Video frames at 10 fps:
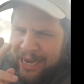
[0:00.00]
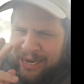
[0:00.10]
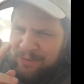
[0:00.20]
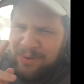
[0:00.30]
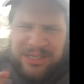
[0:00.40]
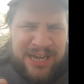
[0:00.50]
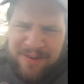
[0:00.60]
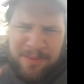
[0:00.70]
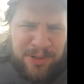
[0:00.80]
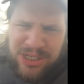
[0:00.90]
In
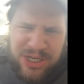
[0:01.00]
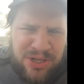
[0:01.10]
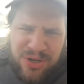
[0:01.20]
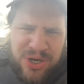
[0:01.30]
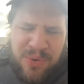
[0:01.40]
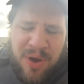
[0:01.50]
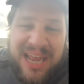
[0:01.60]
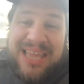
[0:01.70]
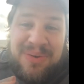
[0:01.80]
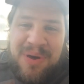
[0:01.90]
whichever particular you
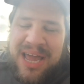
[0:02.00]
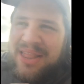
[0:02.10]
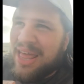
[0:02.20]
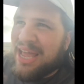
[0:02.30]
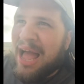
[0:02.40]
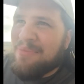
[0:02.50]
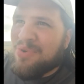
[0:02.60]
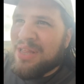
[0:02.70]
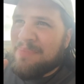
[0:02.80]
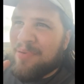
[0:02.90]
want. Either way, like,
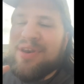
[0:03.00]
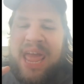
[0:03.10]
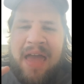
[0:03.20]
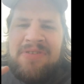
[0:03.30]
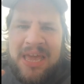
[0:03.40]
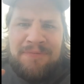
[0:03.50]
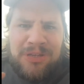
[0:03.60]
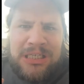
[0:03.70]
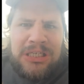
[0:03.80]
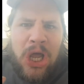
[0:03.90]
I'm really putting heavy
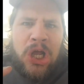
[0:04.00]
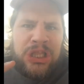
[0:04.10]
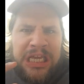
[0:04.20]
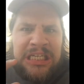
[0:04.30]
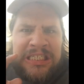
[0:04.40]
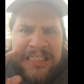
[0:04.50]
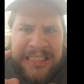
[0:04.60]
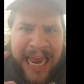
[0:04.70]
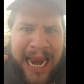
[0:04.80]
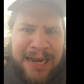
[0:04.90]
emphasis on the
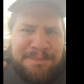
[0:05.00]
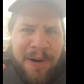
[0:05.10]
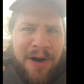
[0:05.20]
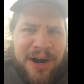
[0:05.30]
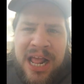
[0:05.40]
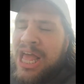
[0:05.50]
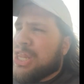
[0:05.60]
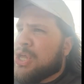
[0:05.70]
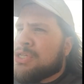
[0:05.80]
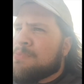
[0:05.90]
insane part.
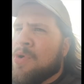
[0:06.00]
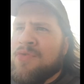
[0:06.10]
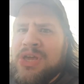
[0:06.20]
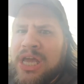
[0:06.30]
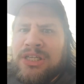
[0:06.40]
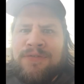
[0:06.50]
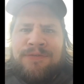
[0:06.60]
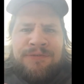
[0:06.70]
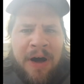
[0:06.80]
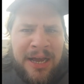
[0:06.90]
This movie is
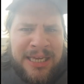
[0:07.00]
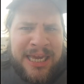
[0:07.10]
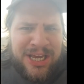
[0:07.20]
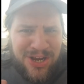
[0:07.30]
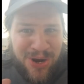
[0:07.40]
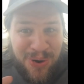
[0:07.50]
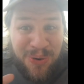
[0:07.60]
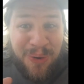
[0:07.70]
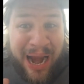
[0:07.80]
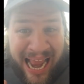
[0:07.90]
fucking
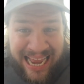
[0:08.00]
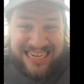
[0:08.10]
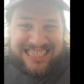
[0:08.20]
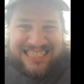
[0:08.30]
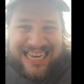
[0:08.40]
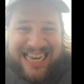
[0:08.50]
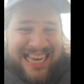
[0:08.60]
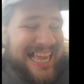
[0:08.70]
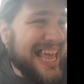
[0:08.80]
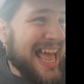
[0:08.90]

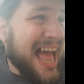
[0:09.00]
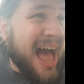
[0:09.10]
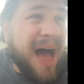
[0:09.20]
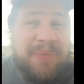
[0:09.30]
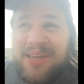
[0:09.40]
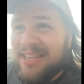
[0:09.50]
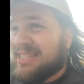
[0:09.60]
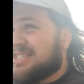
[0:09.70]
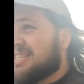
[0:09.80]
crazy. I mean,